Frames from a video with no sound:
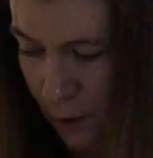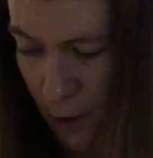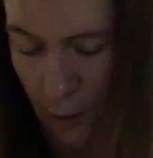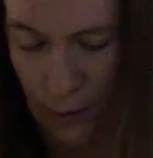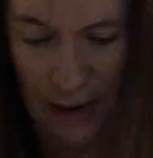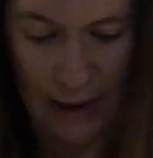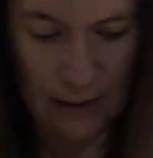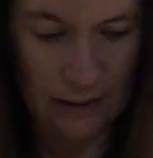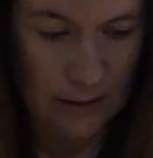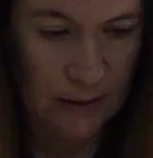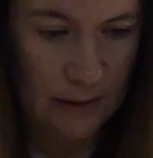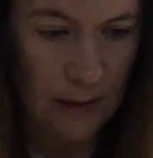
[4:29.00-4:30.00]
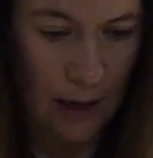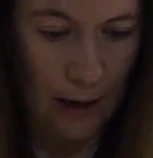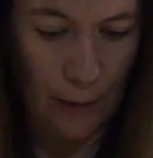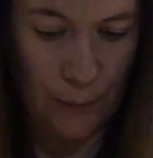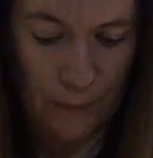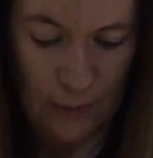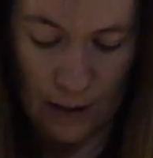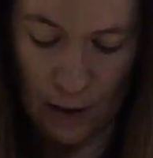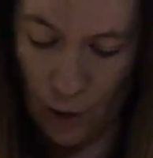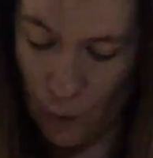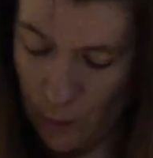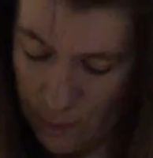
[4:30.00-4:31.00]
Okay, so
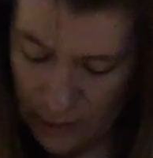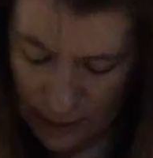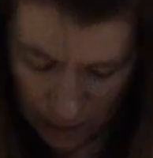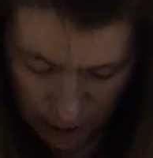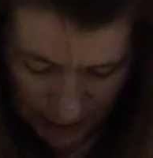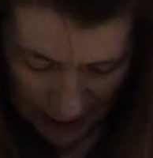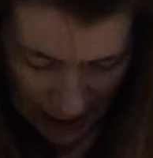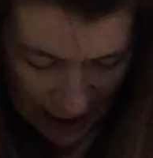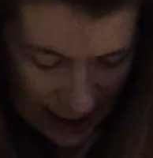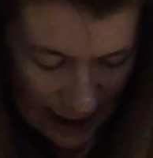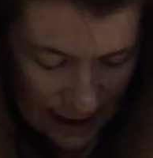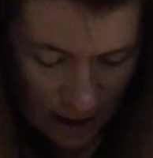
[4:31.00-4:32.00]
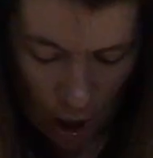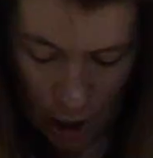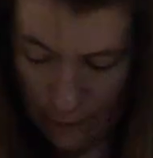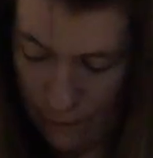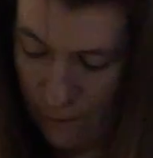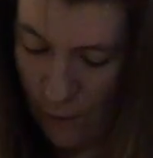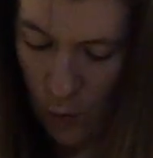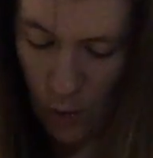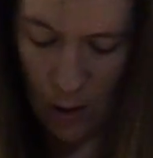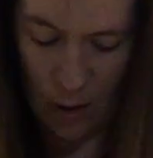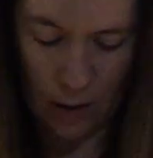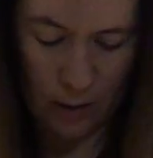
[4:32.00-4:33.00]
when we look at our
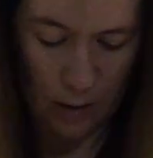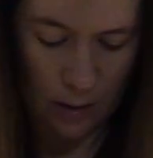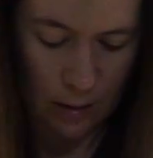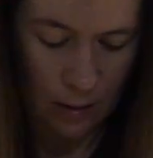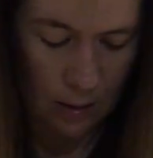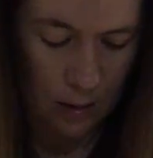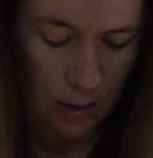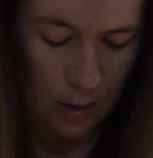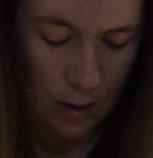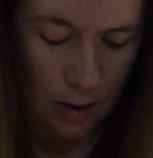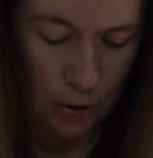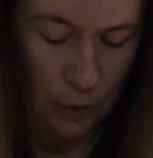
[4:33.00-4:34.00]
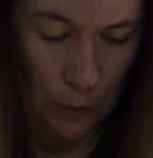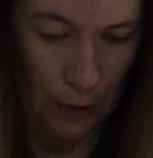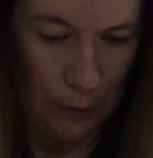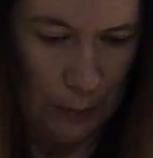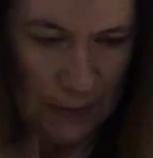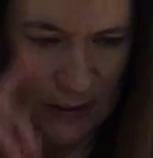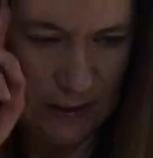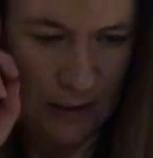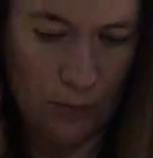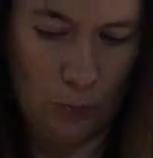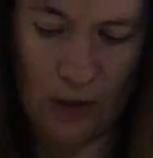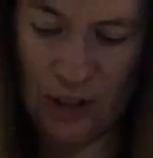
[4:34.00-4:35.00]
4
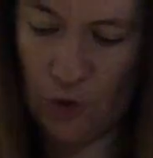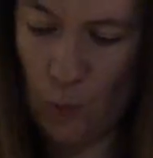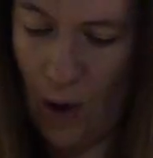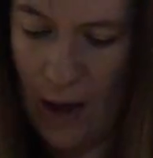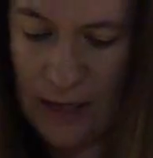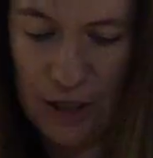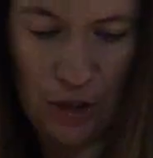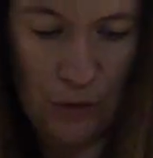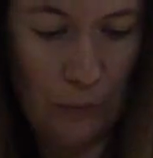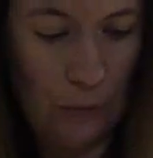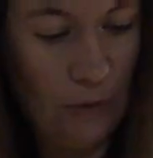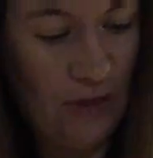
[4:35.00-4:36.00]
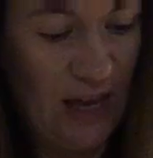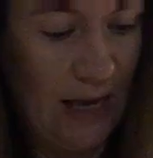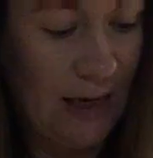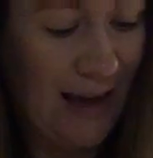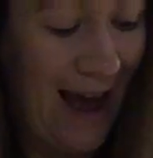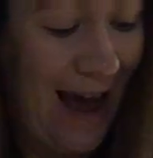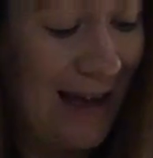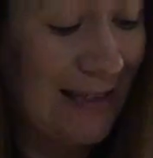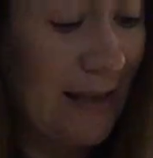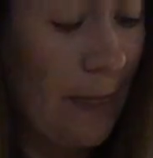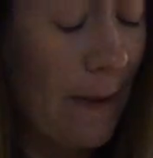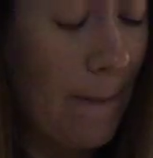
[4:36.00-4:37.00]
groups, which one do you think has
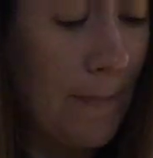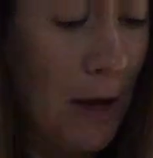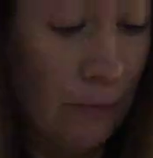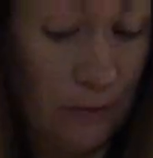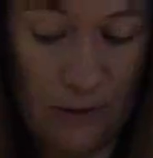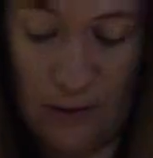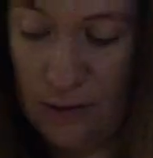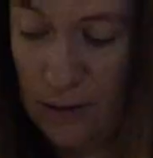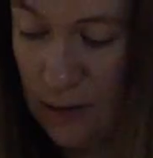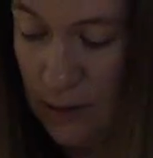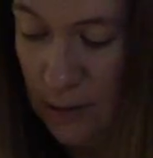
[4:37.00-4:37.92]
the most?